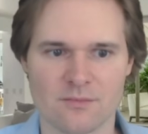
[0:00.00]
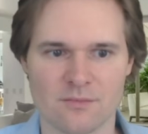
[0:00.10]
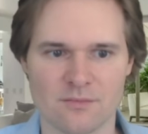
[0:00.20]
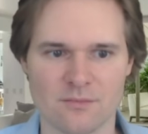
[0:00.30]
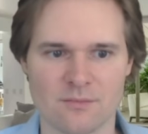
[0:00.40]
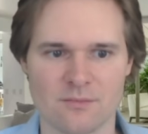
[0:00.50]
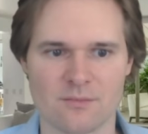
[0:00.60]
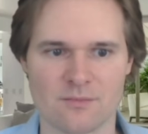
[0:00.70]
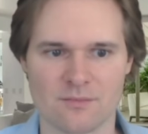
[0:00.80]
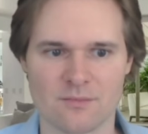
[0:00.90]

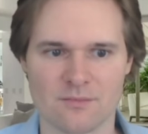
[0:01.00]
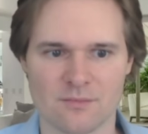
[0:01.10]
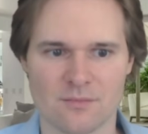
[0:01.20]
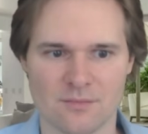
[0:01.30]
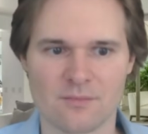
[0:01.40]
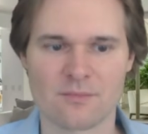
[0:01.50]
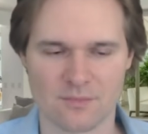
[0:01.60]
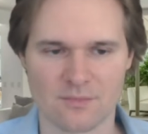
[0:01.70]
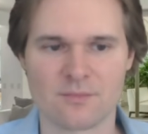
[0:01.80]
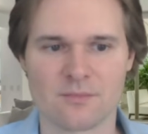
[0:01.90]

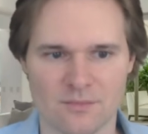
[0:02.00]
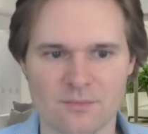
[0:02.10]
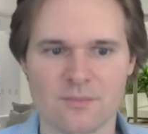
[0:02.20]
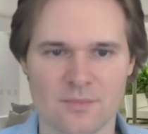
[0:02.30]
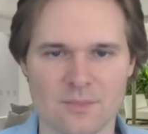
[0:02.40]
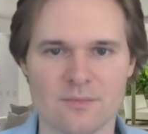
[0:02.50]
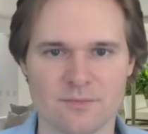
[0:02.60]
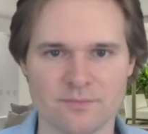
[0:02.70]
[no speech]